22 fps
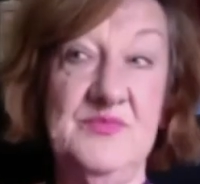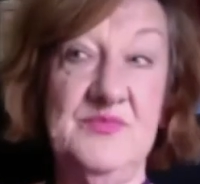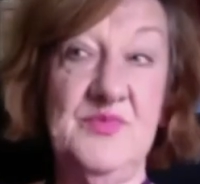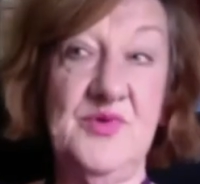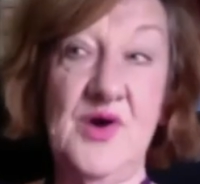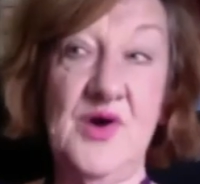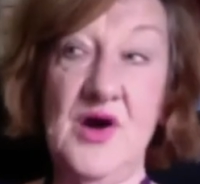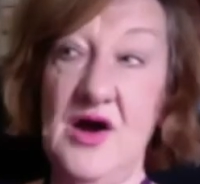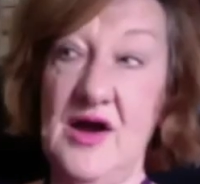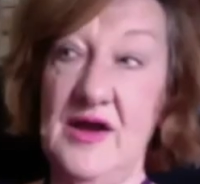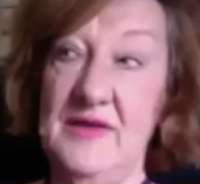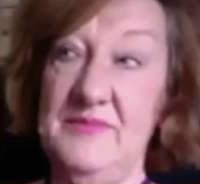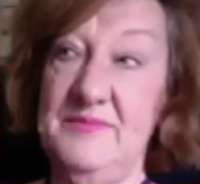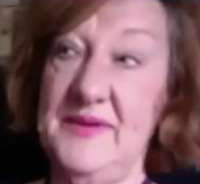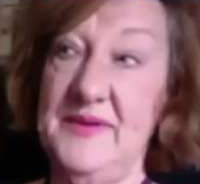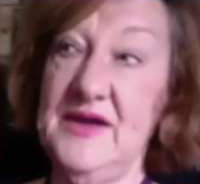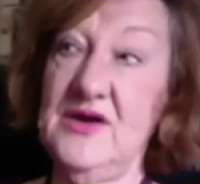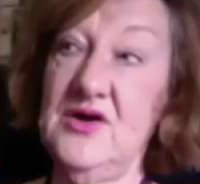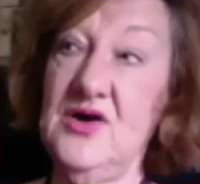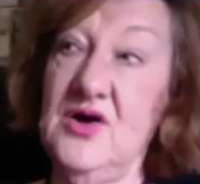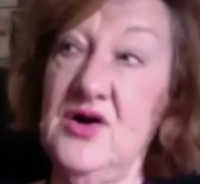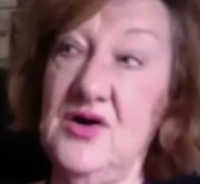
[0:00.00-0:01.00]
pride,
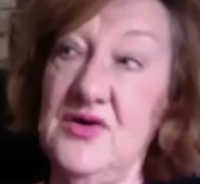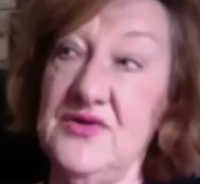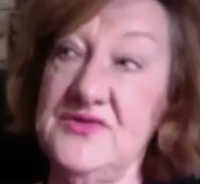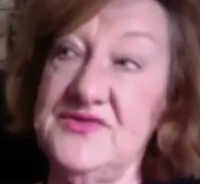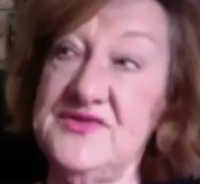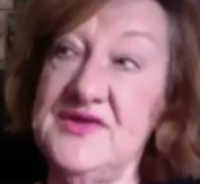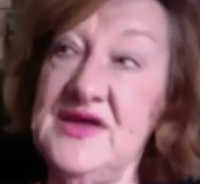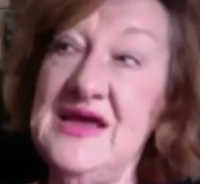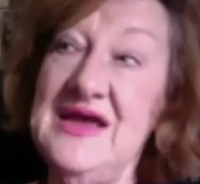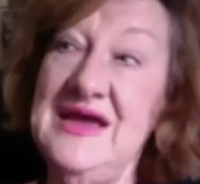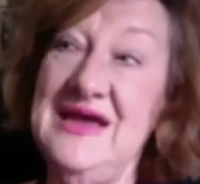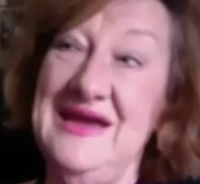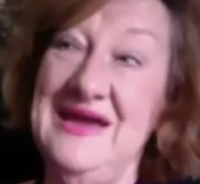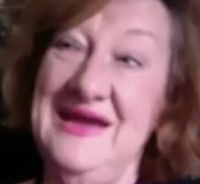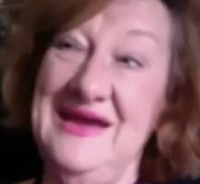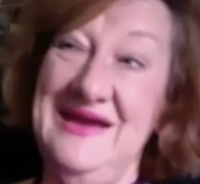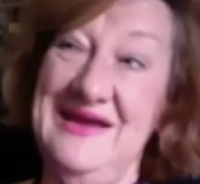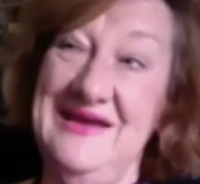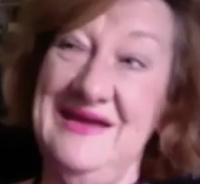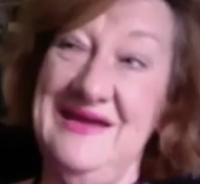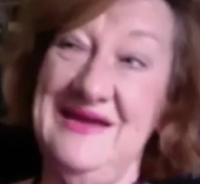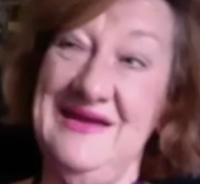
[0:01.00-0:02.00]
because
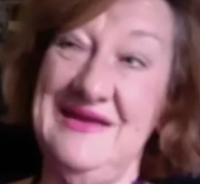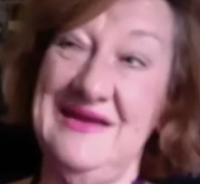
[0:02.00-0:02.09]
it